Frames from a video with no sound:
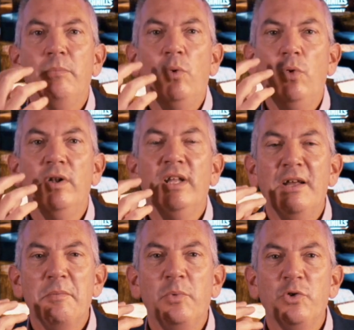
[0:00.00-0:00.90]
bold
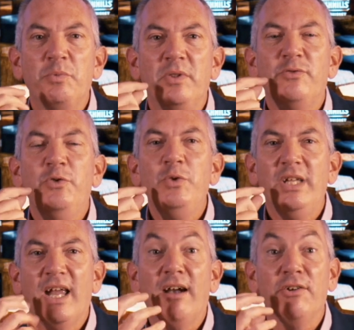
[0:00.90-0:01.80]
Bushmills fruity
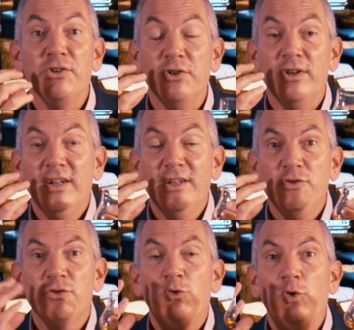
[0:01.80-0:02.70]
character
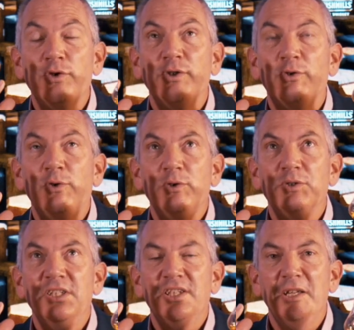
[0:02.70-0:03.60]
just grows and grows
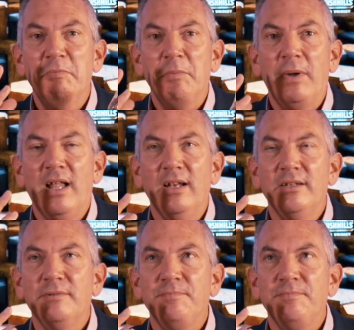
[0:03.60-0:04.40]
inside my palate.